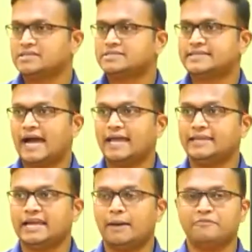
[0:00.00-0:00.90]

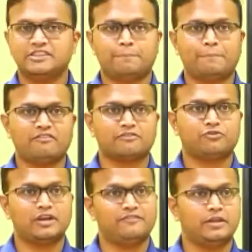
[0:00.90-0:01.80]
Standing up with the
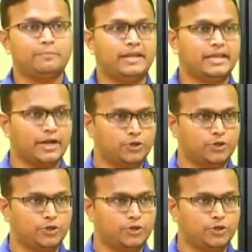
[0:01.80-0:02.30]
powerful, everybody